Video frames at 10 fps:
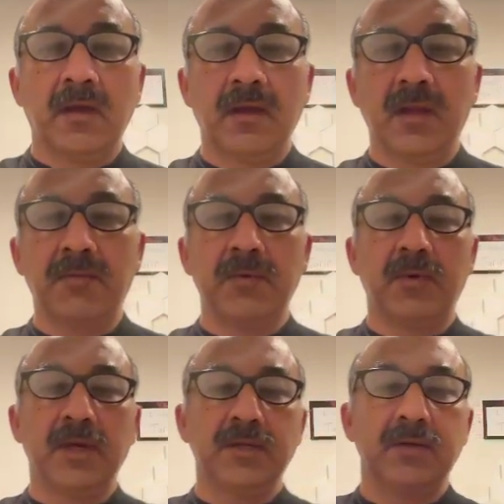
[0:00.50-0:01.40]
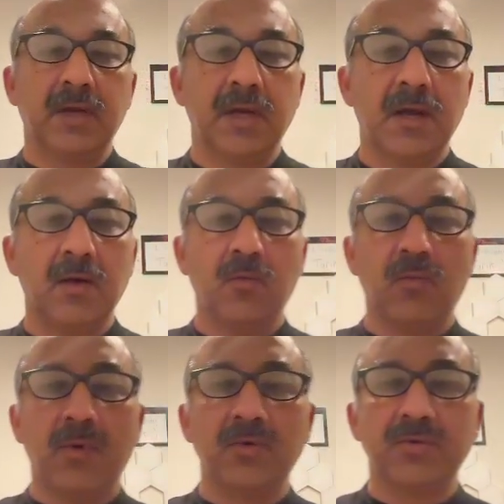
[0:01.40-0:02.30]
Hello everybody. Today I
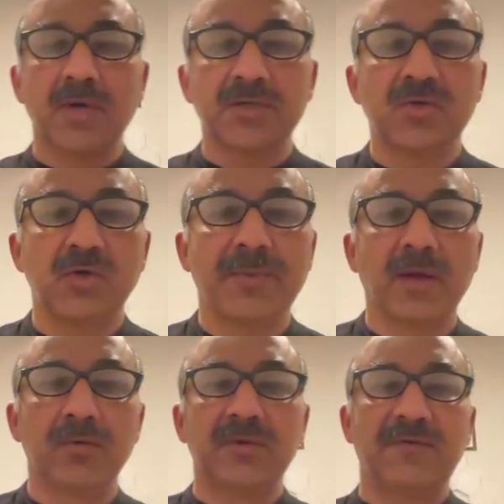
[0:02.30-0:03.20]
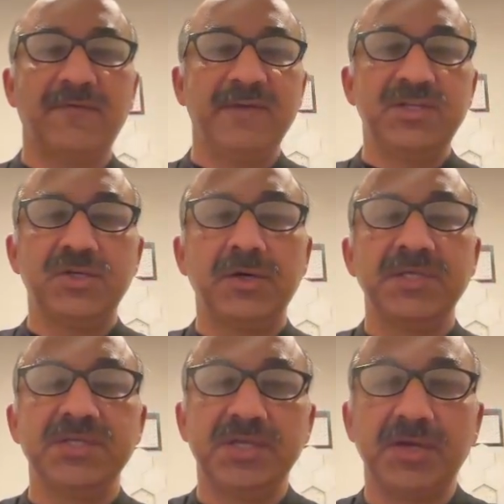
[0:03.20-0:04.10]
want to talk to you about feature
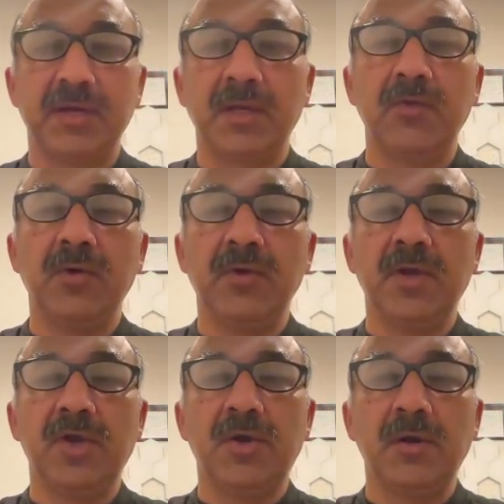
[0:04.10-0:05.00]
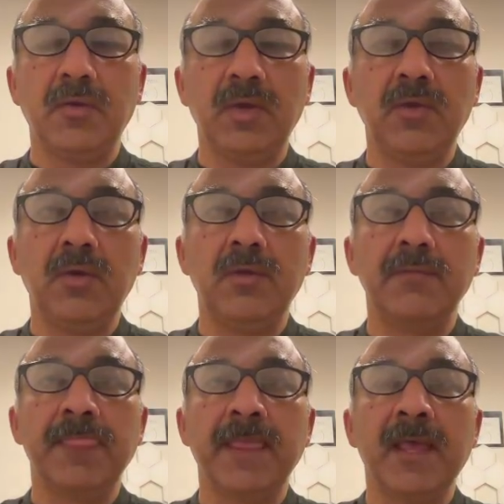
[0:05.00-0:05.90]
engineering. You're
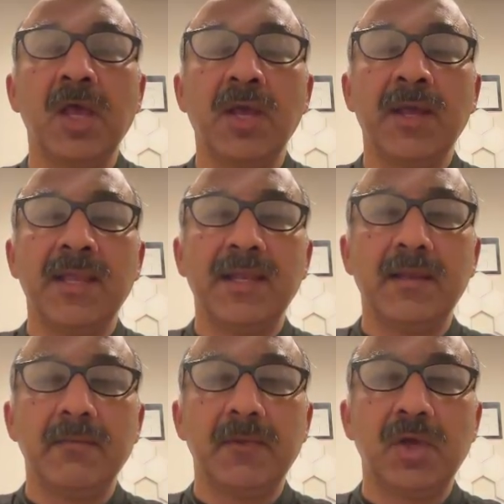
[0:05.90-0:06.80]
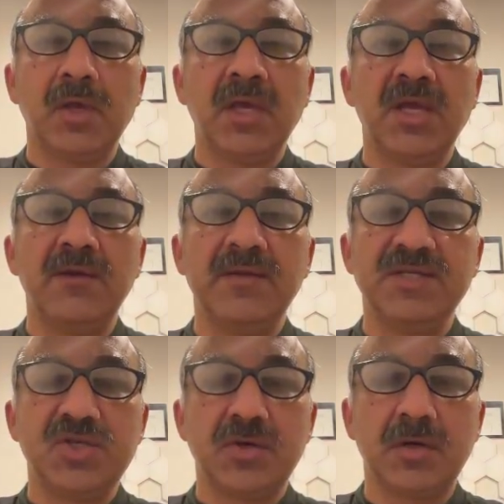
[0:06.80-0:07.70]
gonna hear
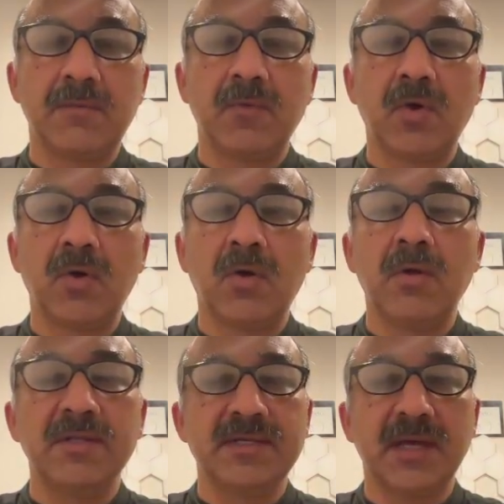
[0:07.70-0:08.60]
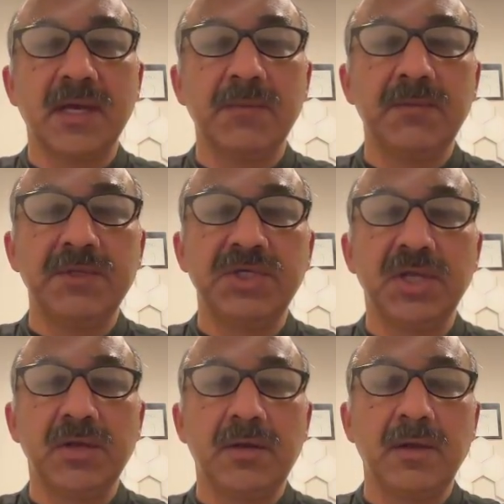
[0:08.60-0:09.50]
this term all the time in
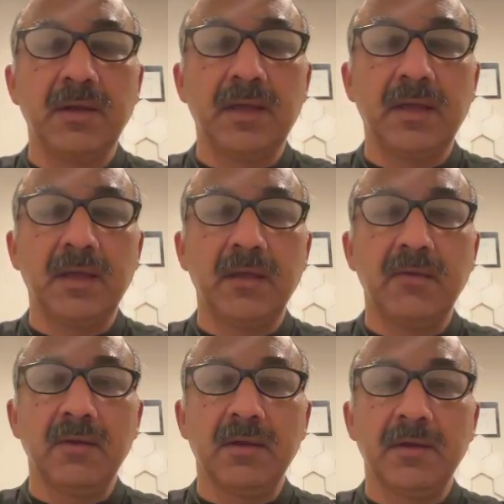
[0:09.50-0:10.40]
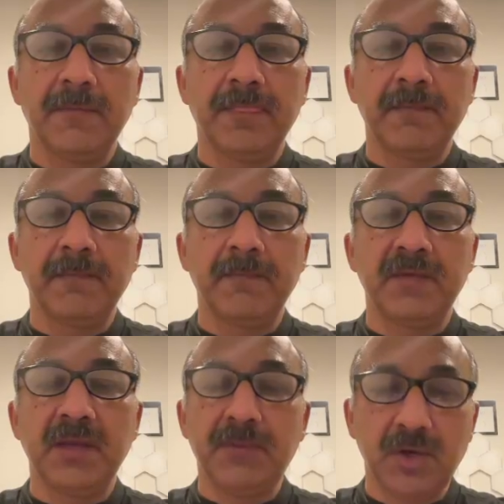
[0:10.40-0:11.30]
machine learning and
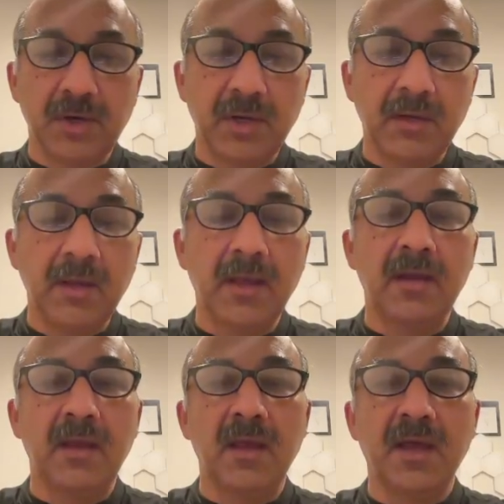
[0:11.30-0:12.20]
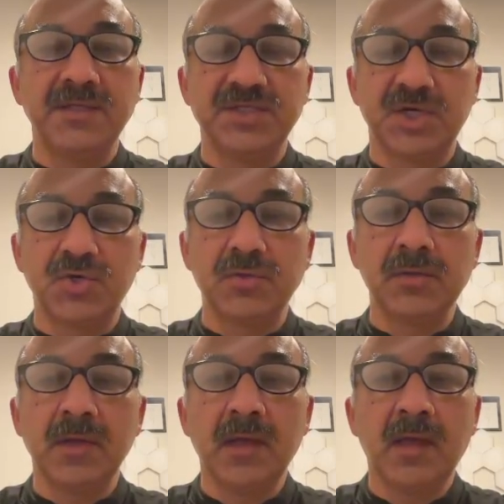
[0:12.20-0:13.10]
deep learning and AI in
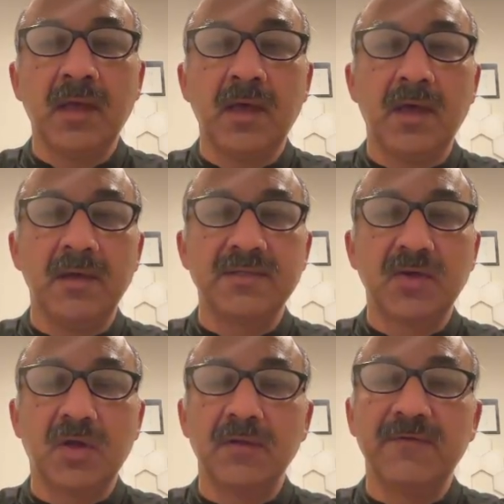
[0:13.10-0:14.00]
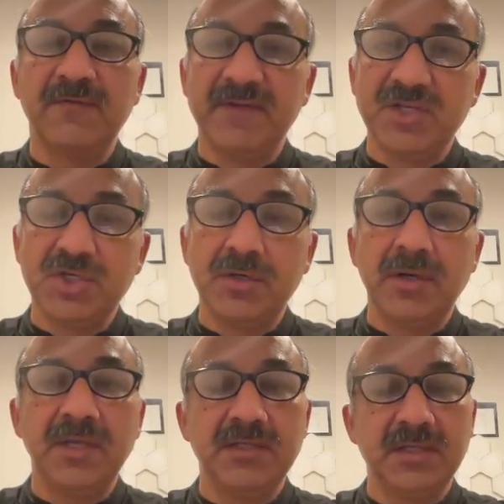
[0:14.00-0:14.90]
general. It's called
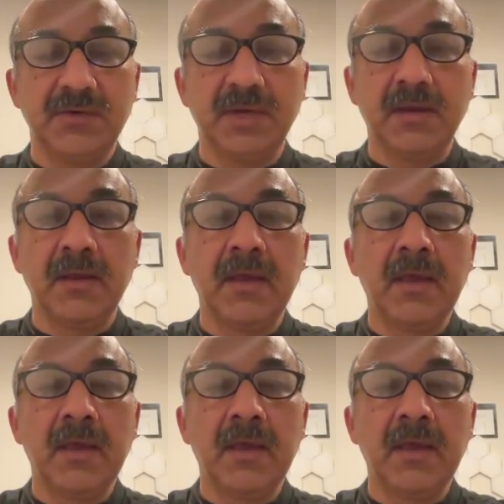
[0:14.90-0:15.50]
feature engineering.